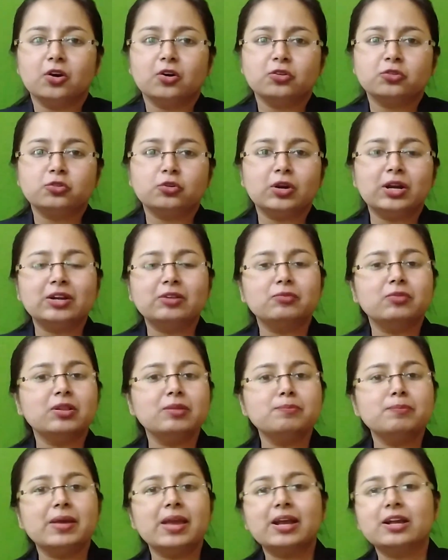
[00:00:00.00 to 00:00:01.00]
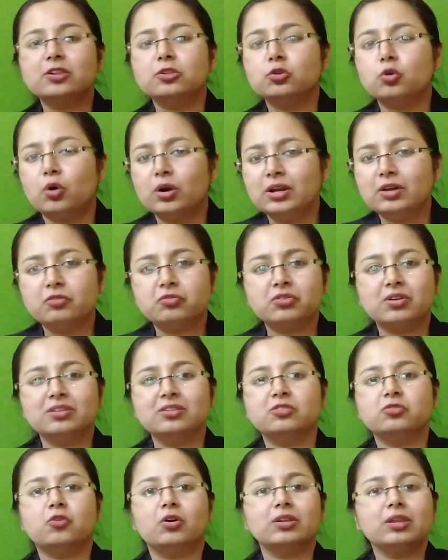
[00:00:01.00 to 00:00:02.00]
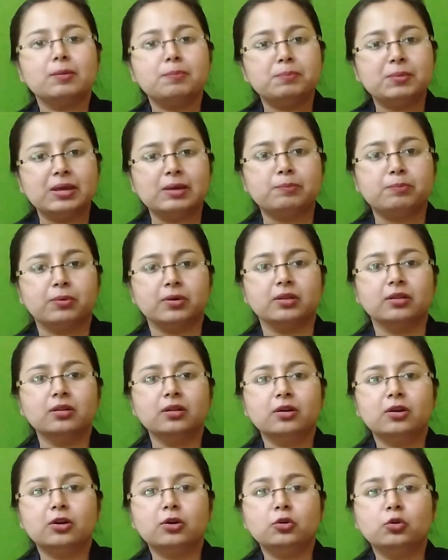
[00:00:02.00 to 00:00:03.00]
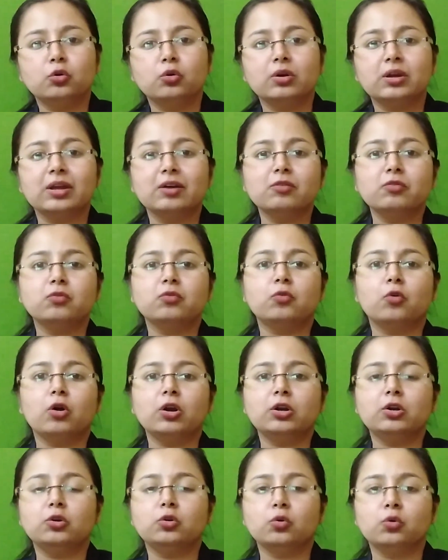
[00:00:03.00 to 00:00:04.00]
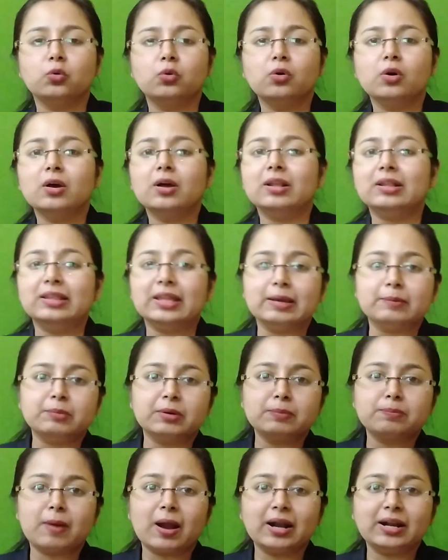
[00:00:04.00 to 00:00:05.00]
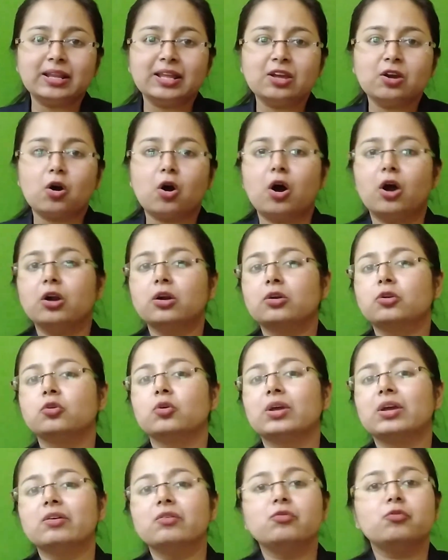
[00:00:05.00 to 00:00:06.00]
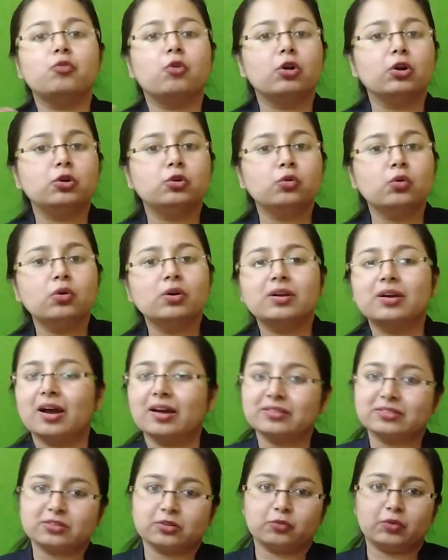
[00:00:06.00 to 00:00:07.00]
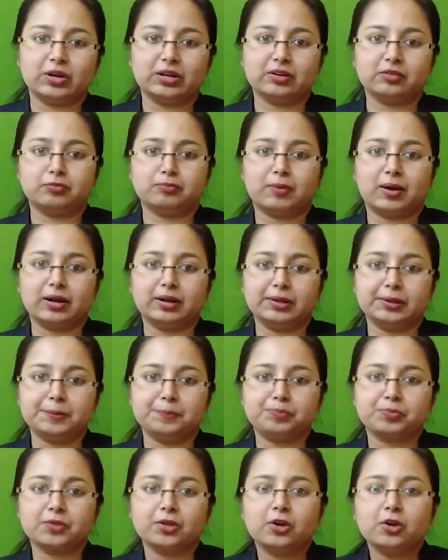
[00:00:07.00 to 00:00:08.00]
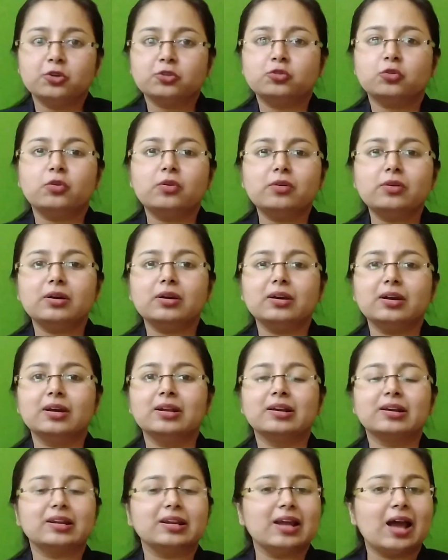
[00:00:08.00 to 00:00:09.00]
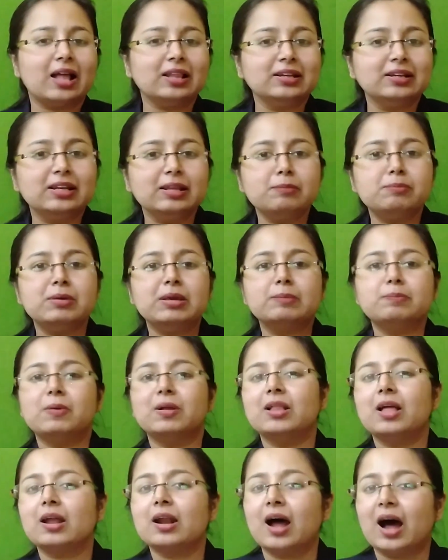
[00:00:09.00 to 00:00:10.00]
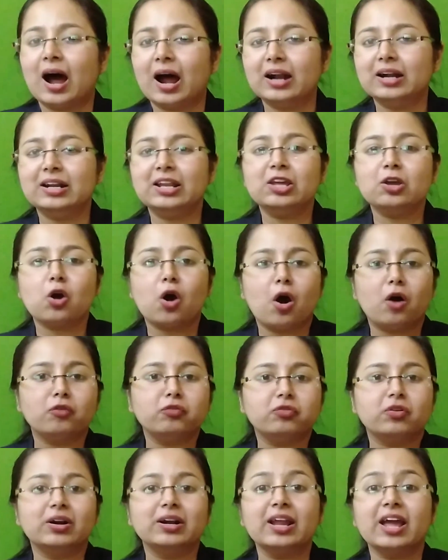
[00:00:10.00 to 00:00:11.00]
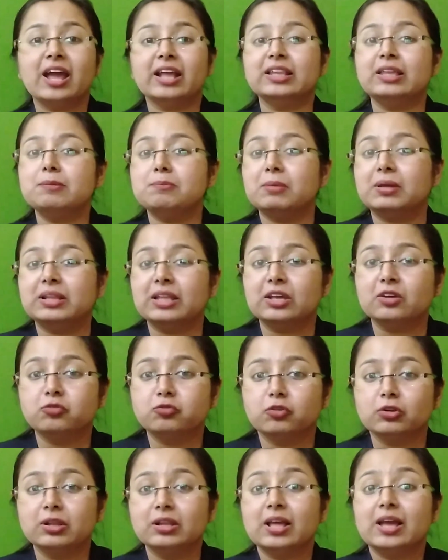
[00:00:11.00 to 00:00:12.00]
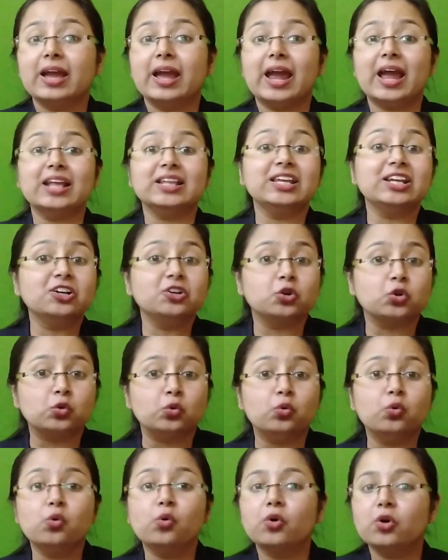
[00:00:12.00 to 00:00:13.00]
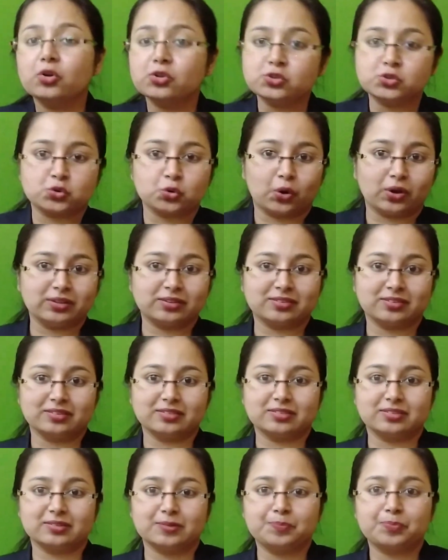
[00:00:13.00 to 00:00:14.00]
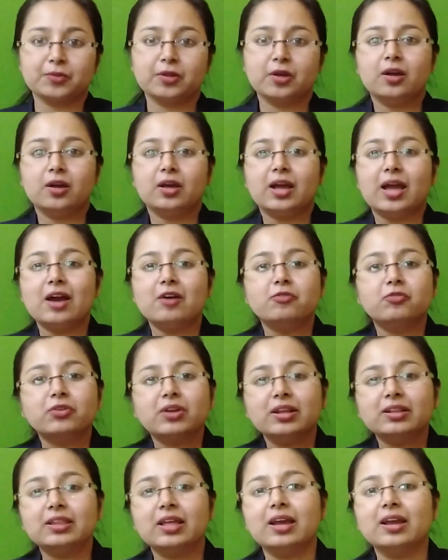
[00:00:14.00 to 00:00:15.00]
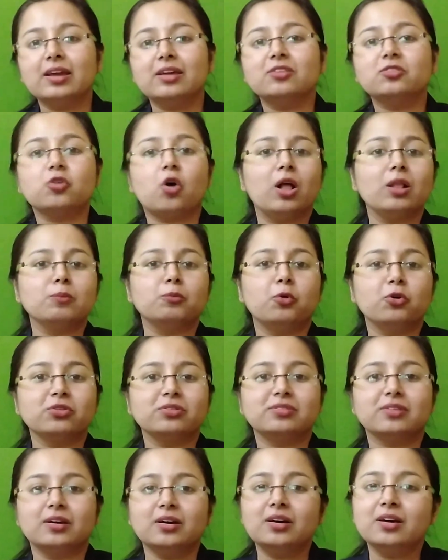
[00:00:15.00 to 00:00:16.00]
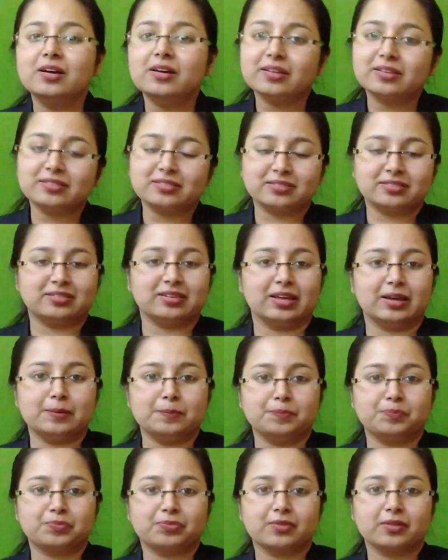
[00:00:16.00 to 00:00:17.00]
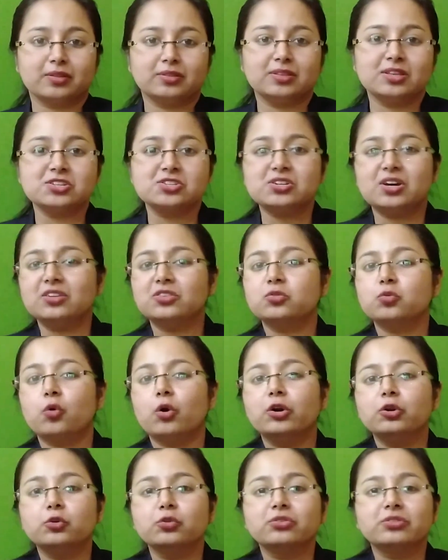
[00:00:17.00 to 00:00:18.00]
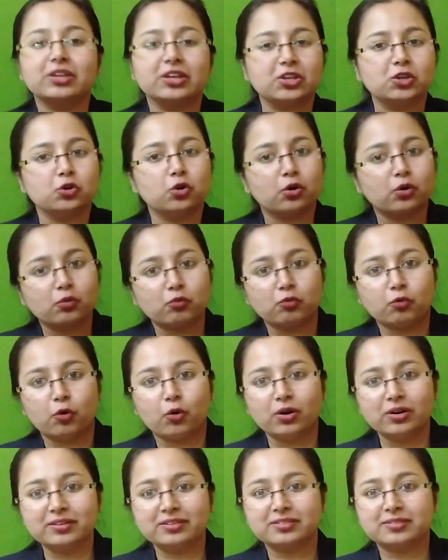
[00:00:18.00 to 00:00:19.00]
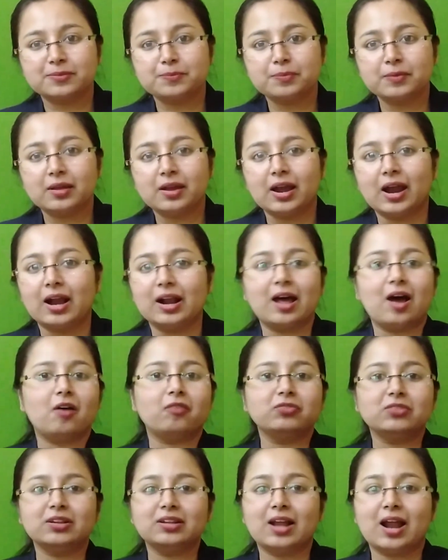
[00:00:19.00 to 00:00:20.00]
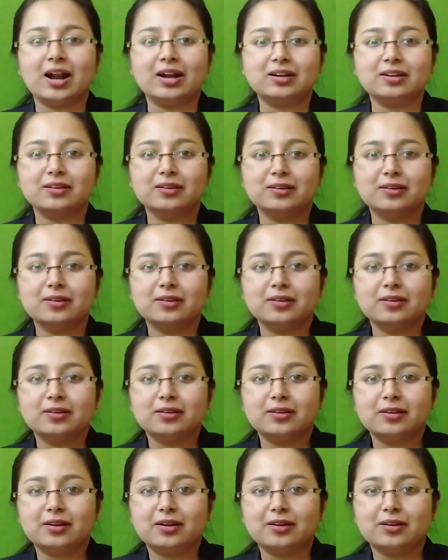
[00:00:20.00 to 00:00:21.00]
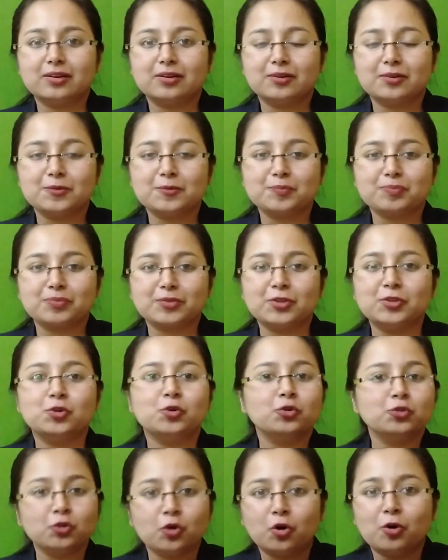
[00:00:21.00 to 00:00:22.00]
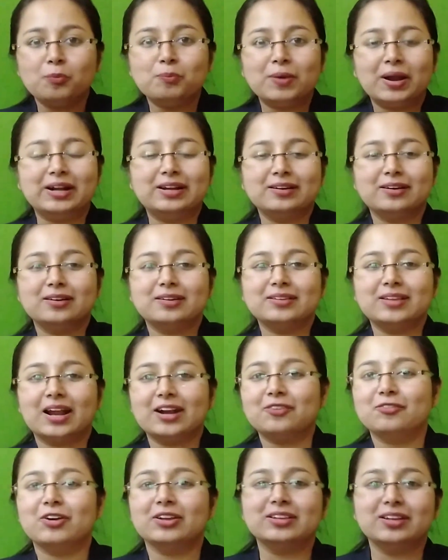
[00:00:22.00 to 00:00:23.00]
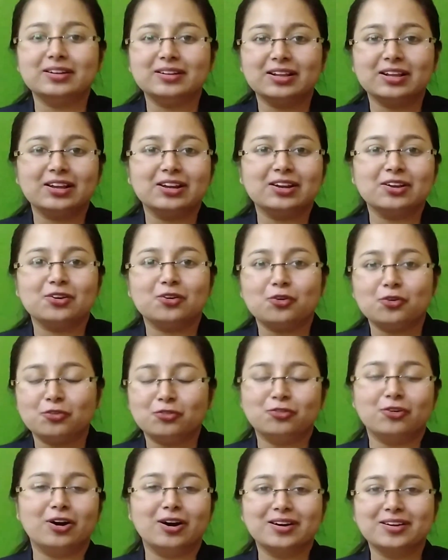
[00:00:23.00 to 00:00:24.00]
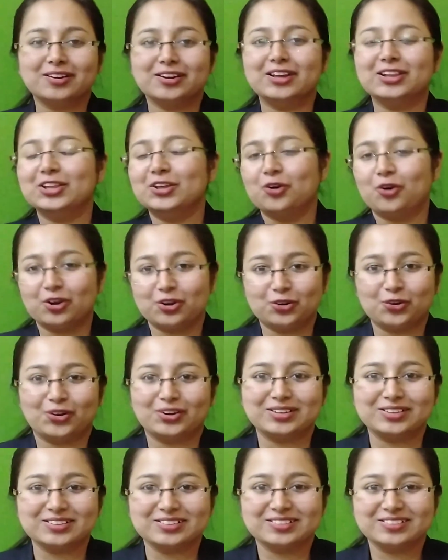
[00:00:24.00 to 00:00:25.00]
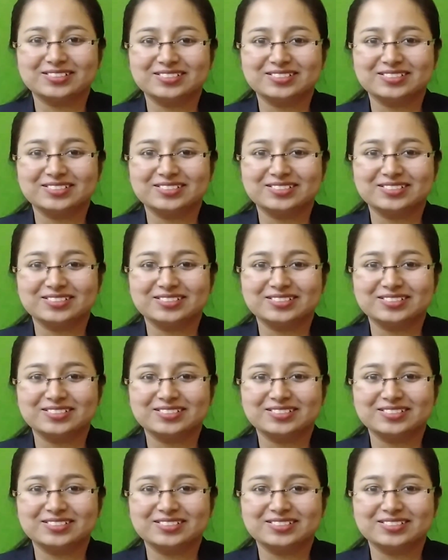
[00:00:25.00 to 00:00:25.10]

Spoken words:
So it will make no difference for the people to give vote to Labour Party or to give vote to Conservative Party. So in reality, people are hardly offered any meaningful, any true choices. Everything is almost the same. They just want to secure votes, and after that, you know better that whether they work really or not.